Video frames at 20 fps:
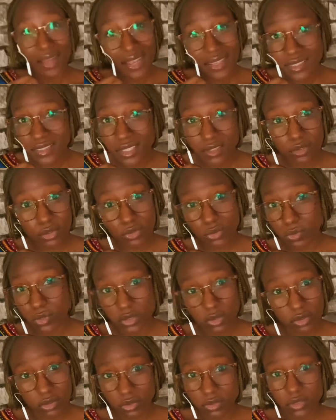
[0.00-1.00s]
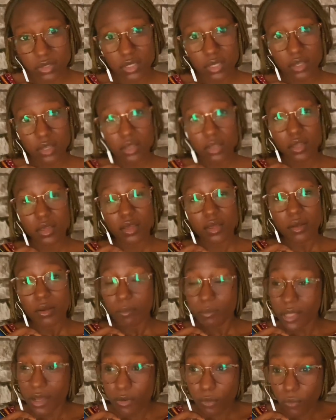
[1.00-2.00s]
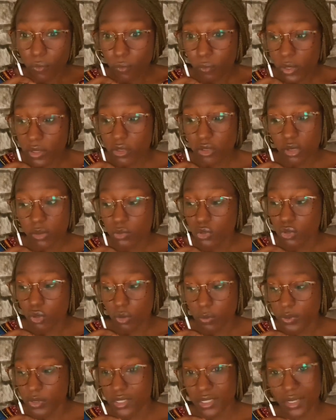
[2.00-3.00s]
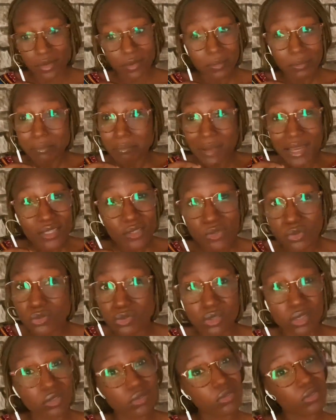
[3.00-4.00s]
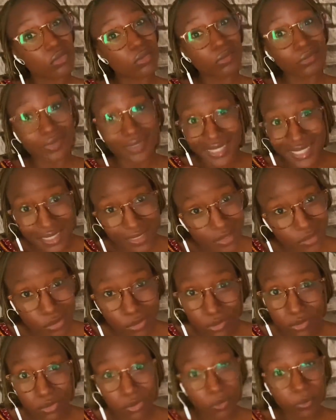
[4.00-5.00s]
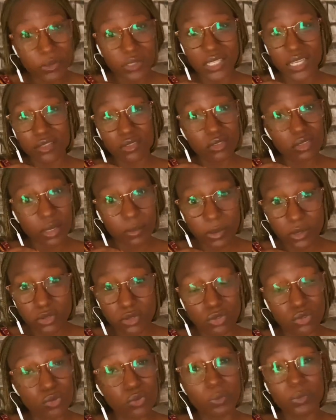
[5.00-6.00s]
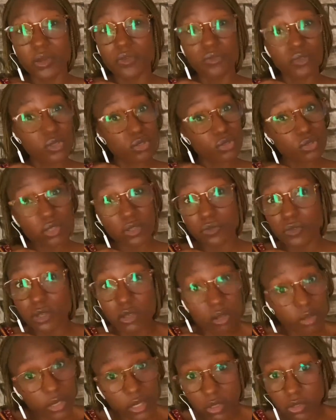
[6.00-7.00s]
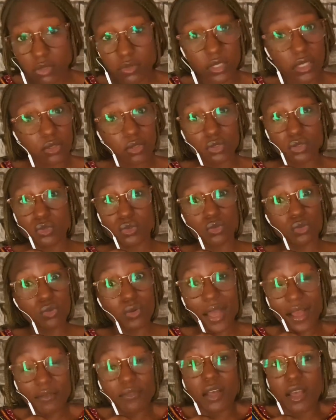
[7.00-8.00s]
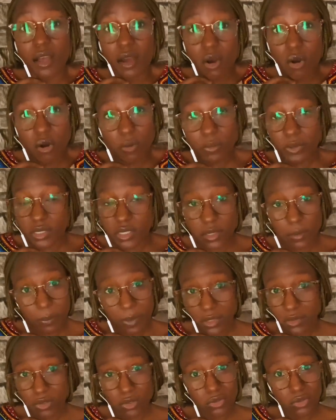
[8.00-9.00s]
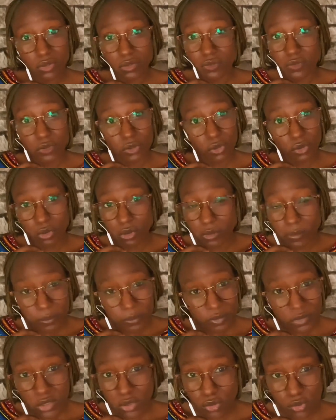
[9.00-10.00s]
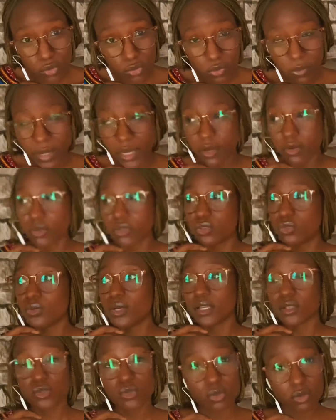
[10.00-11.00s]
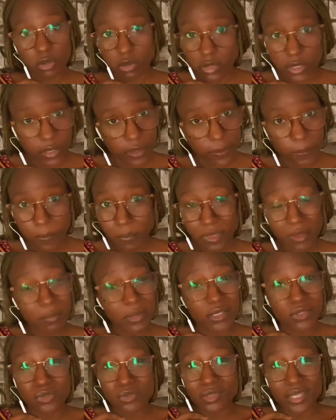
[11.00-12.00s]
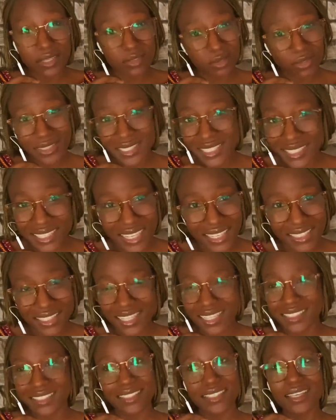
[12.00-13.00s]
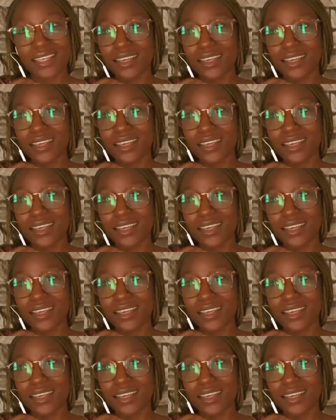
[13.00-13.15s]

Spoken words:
answer those questions. Now, when it comes to OBJ, my school does not release OBJ. I don't know about your school, but if you're lucky enough that you have OBJ pass questions for your school, my God, you are so lucky. In my school, there's nothing like that.